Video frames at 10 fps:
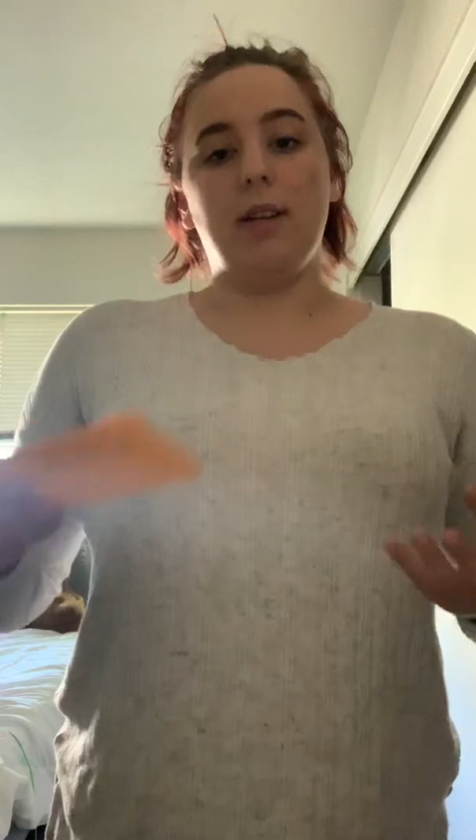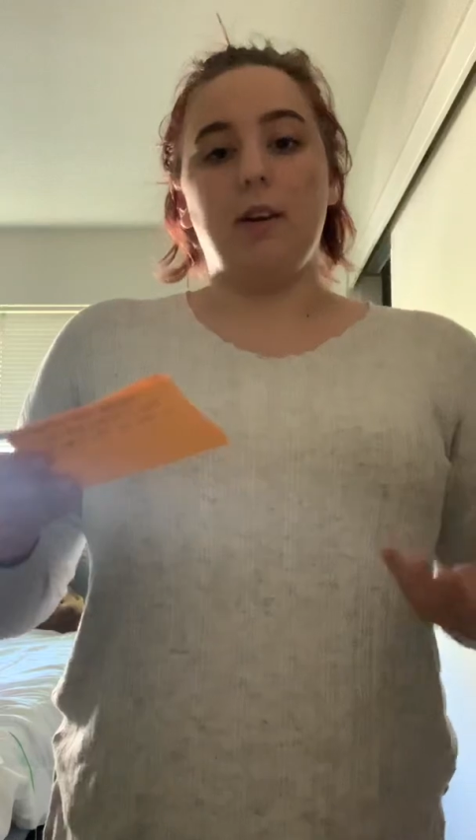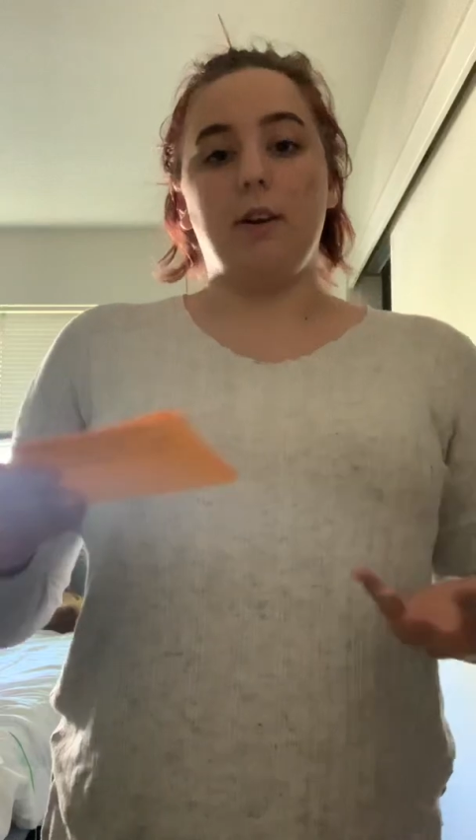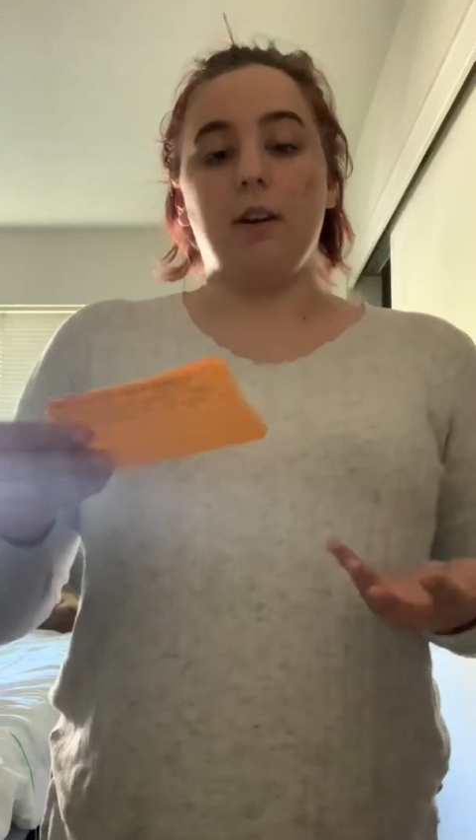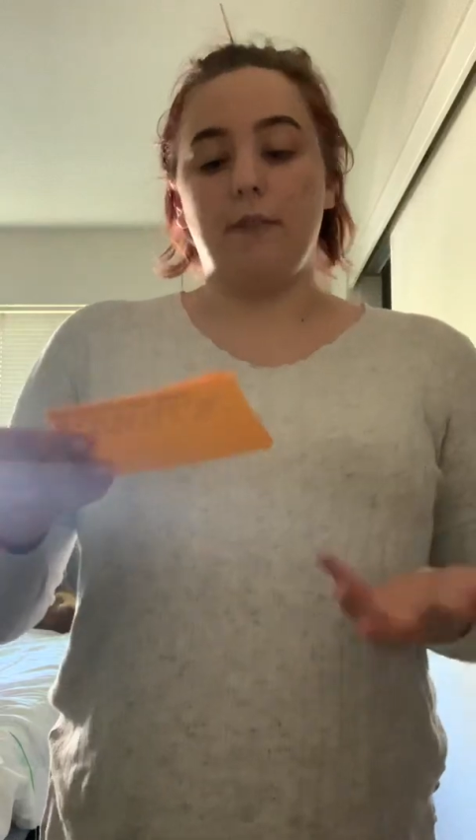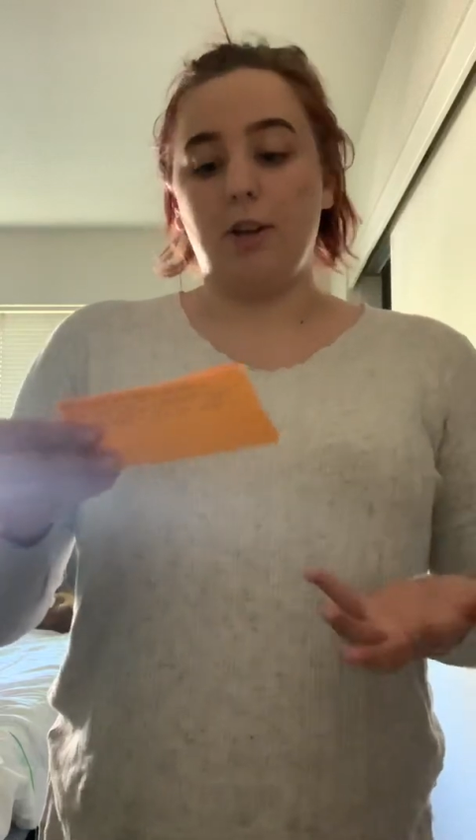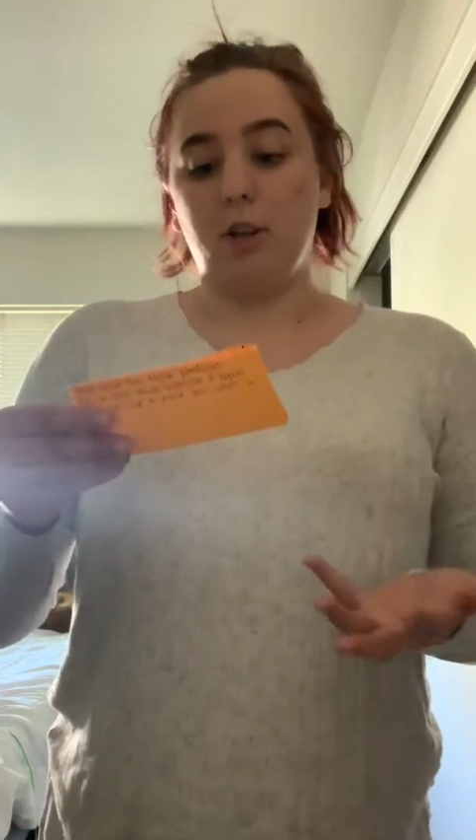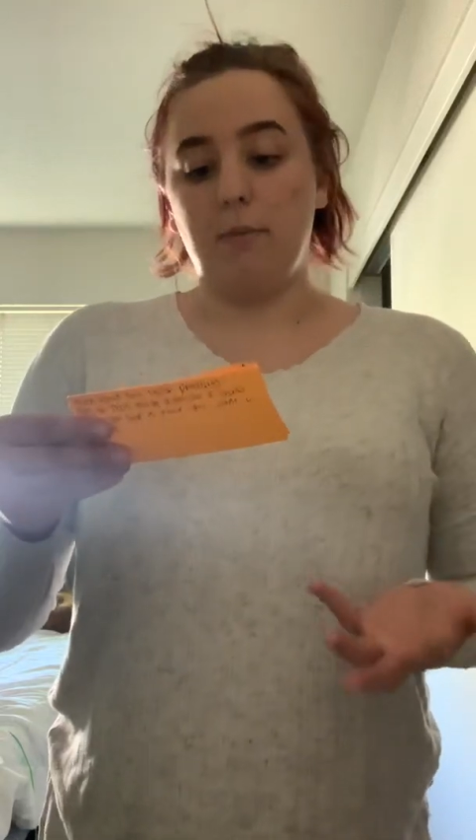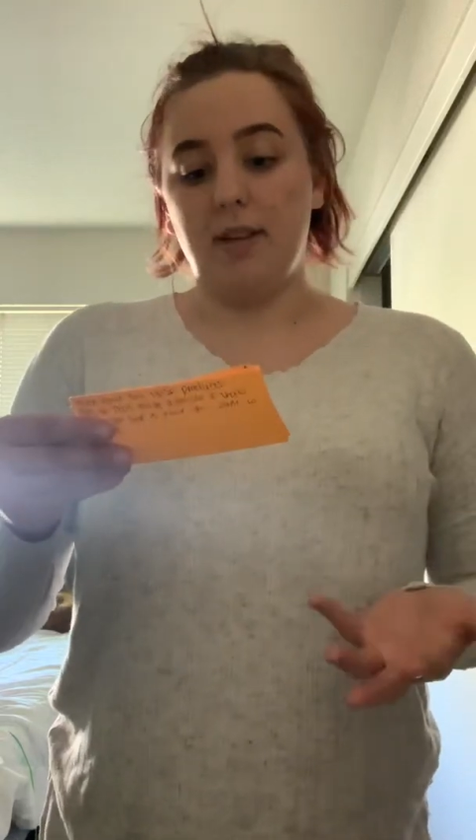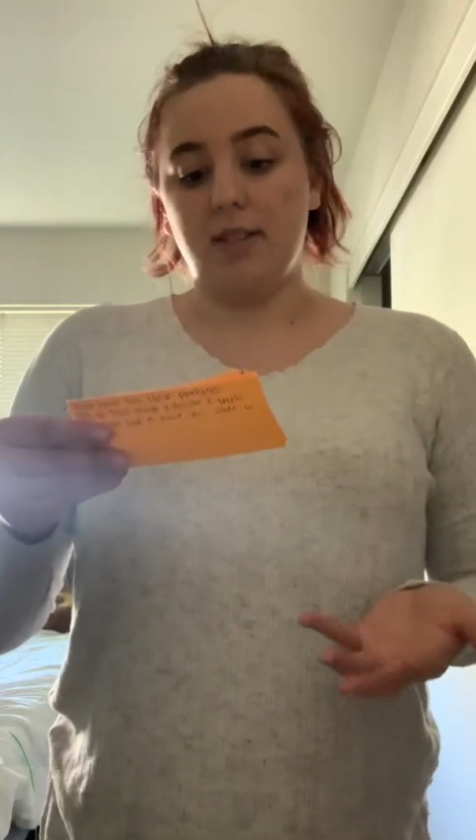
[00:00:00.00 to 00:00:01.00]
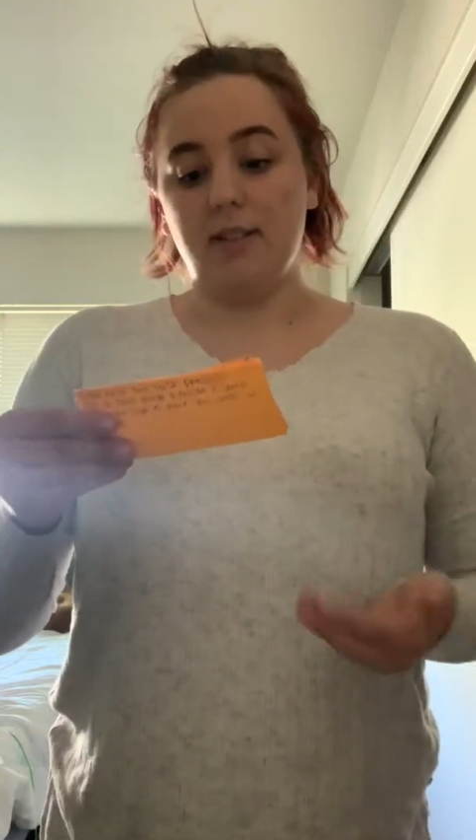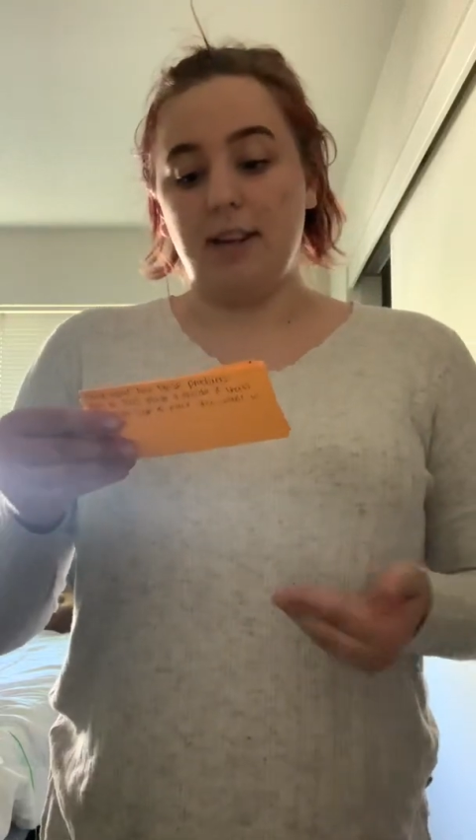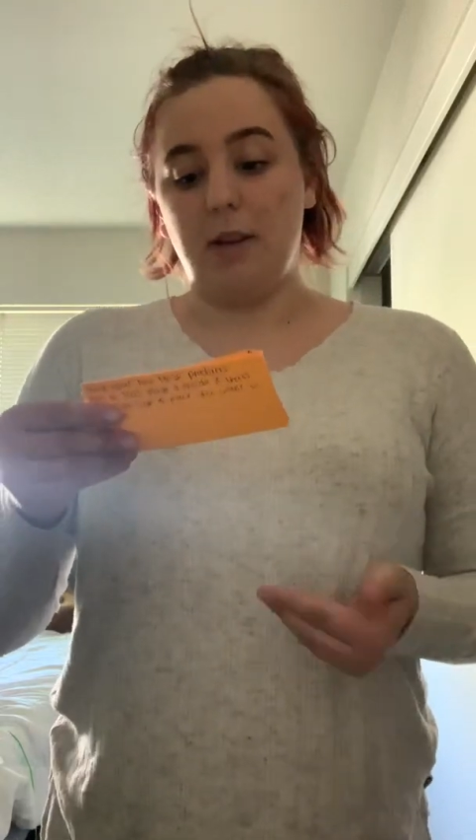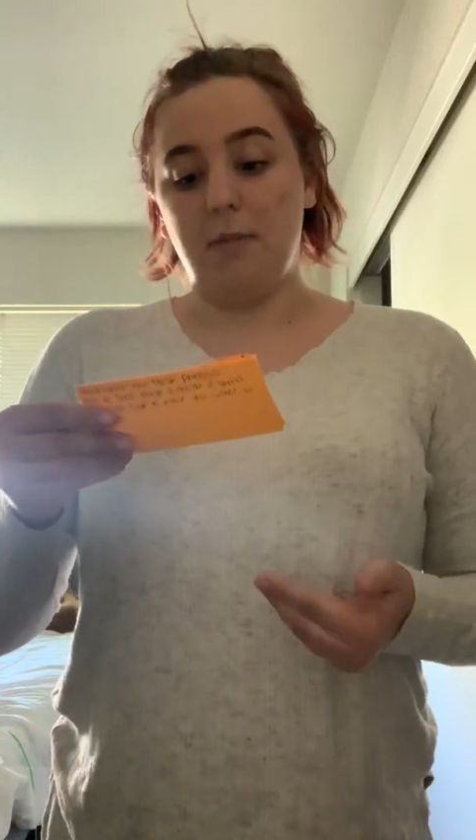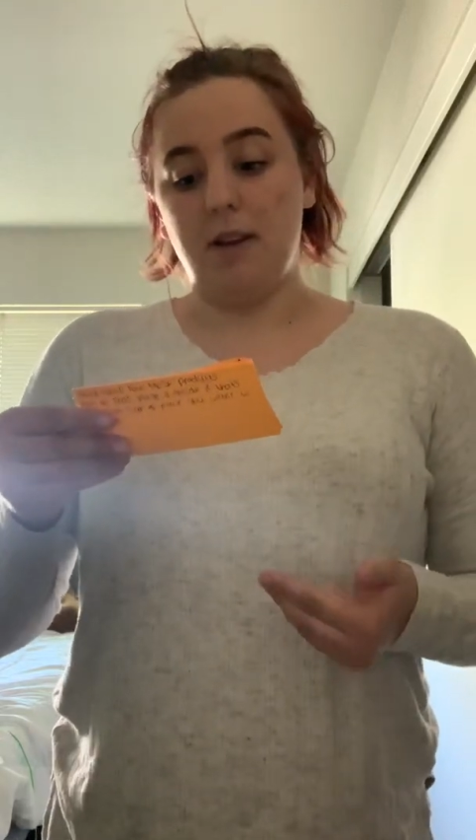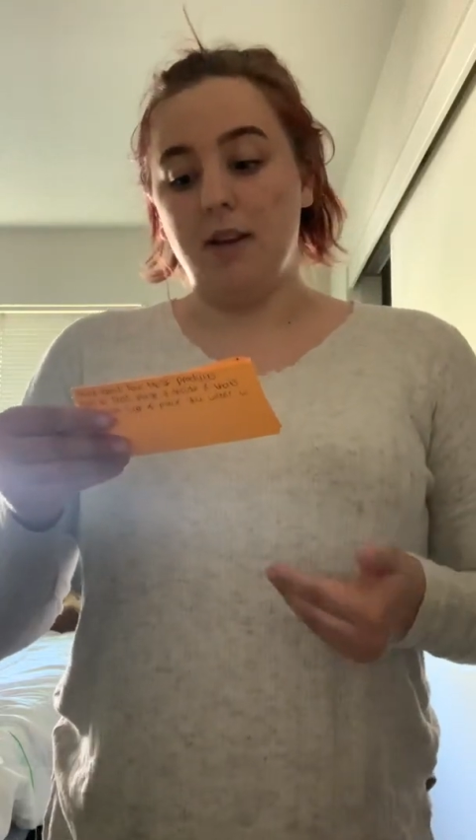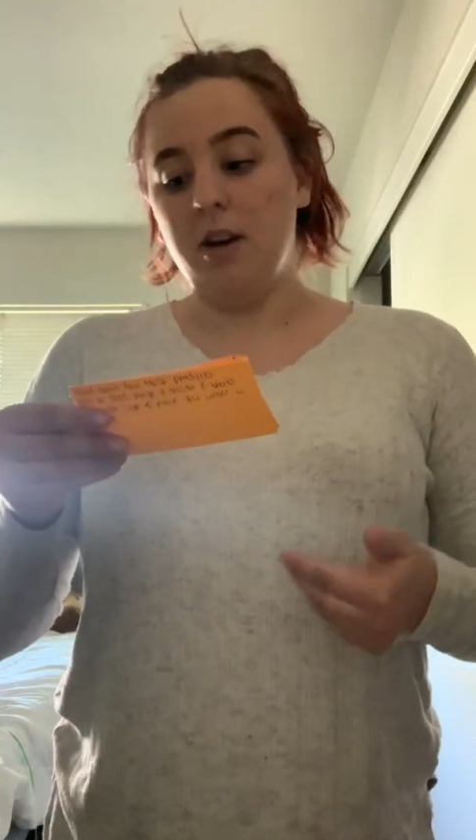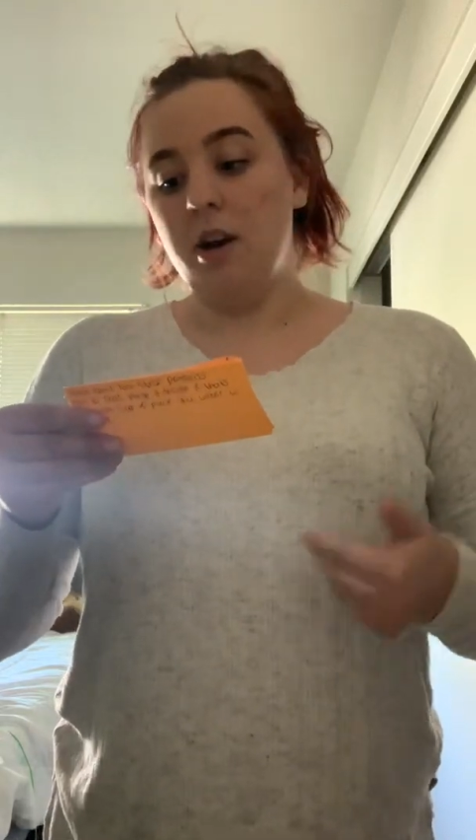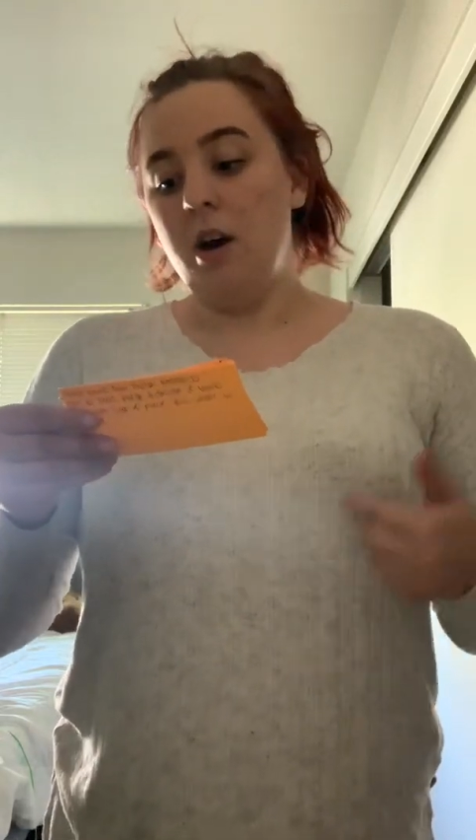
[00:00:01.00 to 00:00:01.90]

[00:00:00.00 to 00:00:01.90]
dairy on a regular basis like me,